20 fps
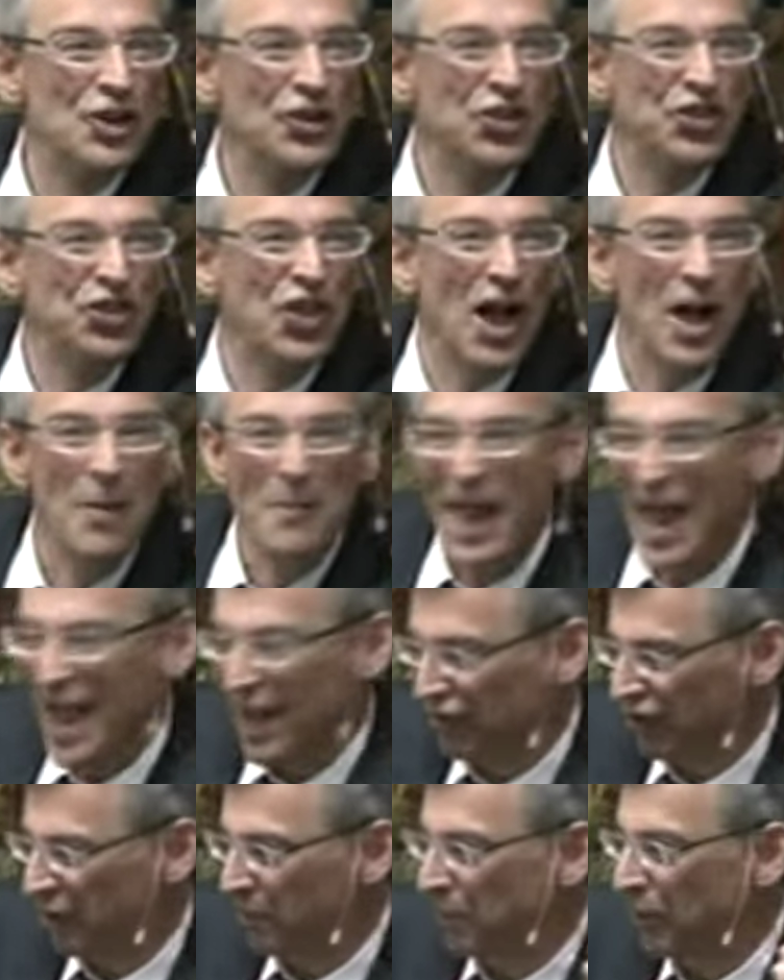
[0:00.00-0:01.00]
your
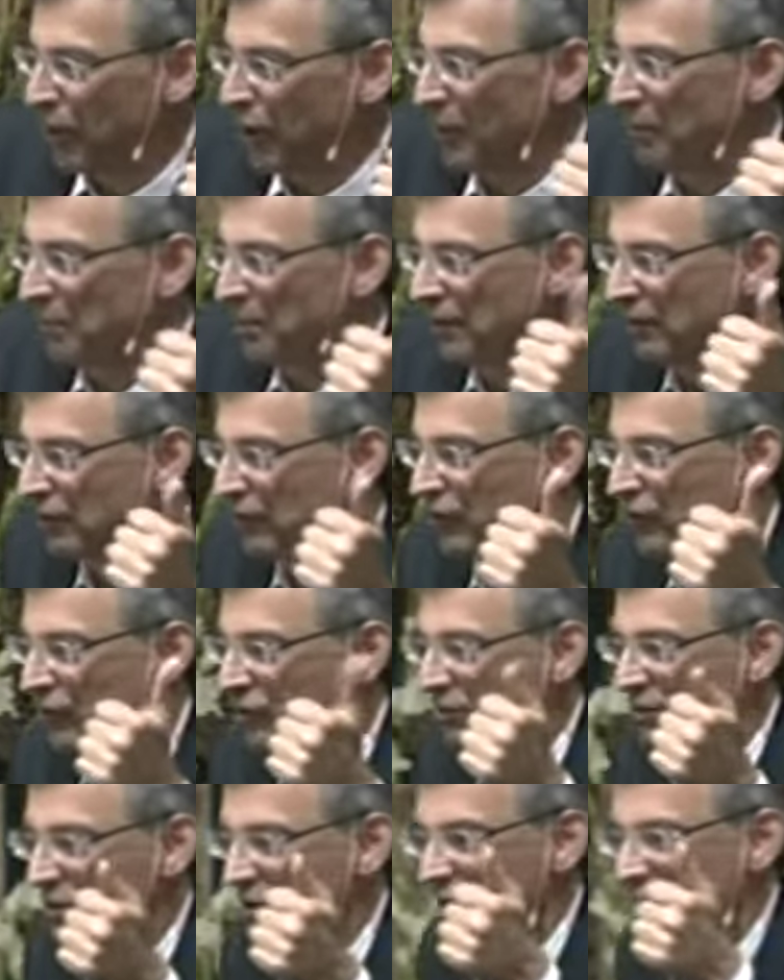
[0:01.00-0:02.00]
thumb has a
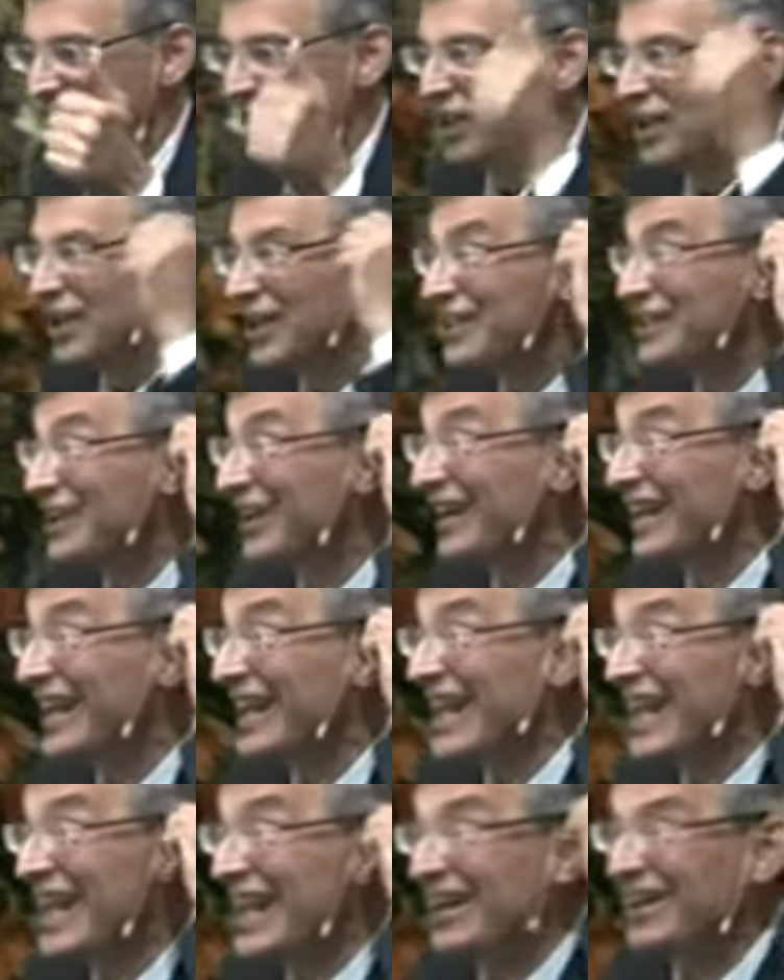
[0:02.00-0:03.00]
purpose.
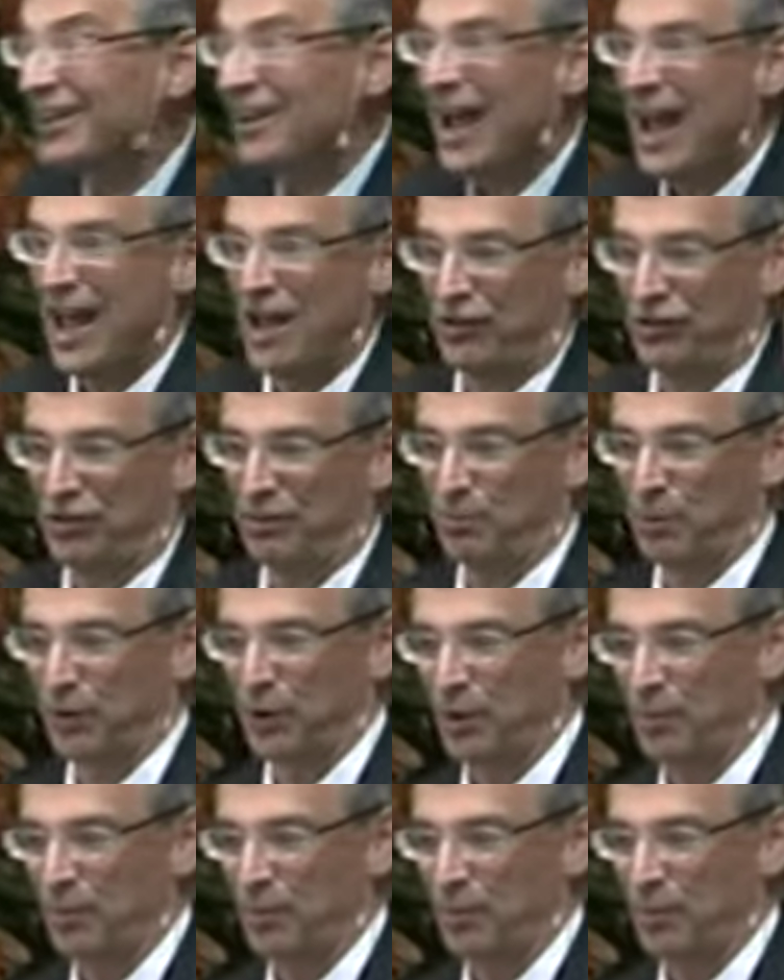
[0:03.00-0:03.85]
Your ear has